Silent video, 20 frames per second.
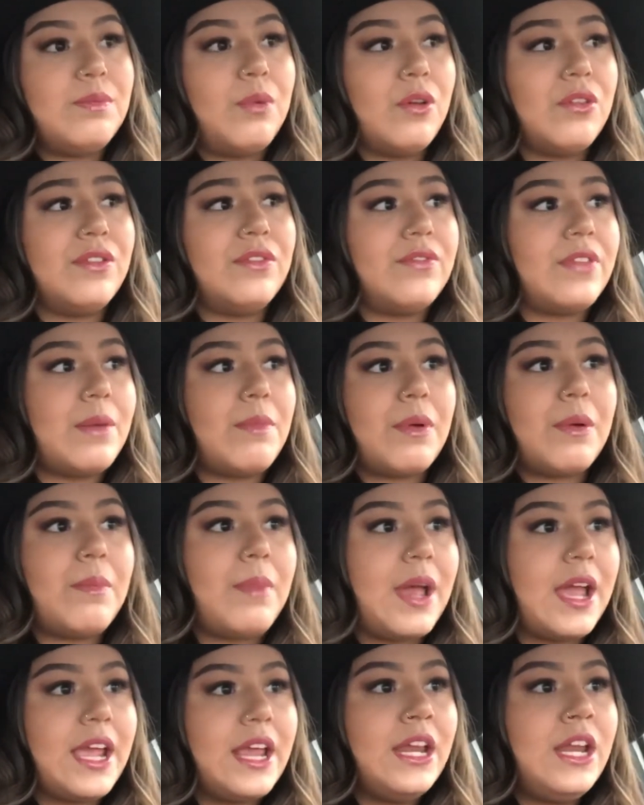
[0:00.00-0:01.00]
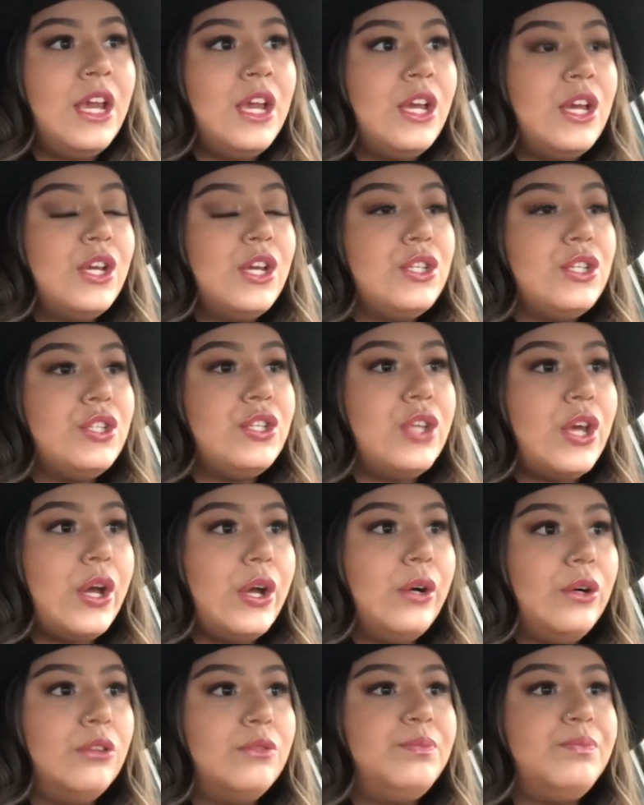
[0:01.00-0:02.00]
Both of them are mine,
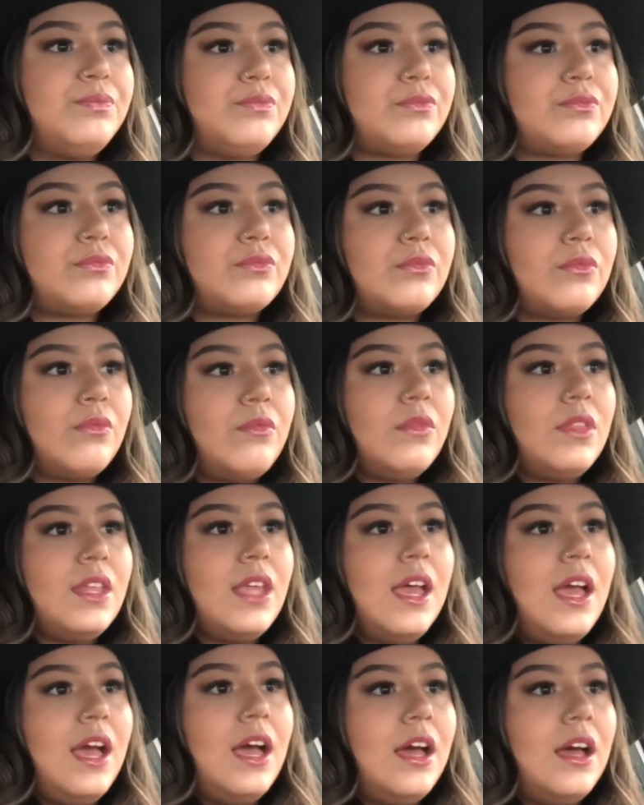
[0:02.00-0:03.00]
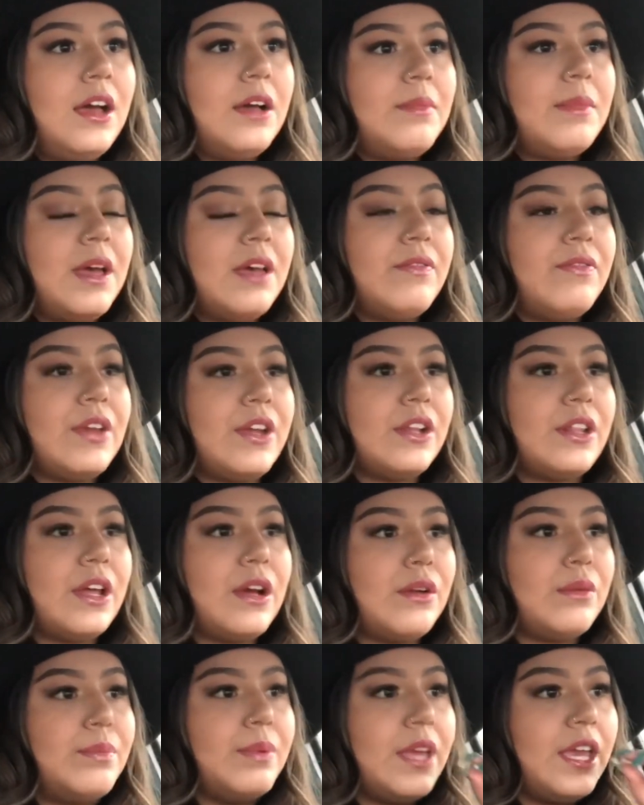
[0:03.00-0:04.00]
so I figured
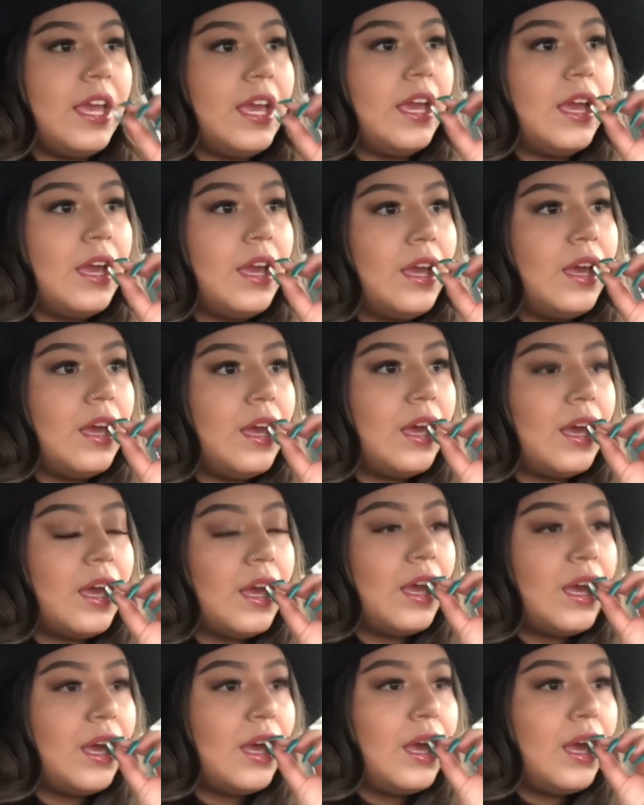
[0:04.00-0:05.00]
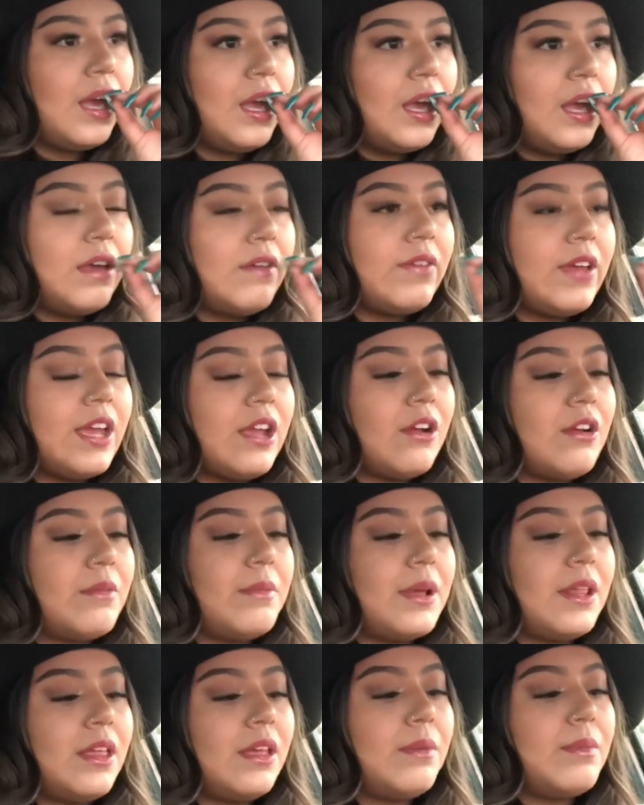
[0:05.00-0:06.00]
that would be, I have a hair
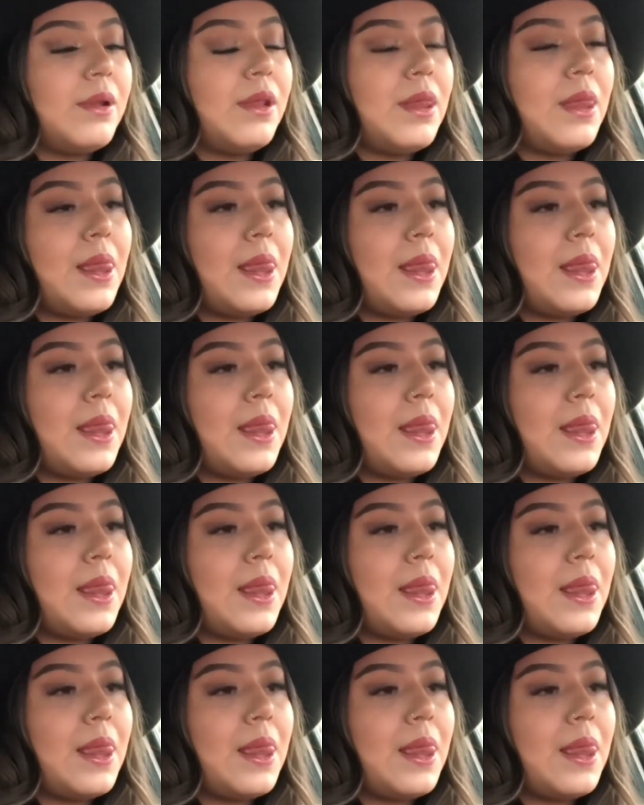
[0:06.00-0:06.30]
on my lip.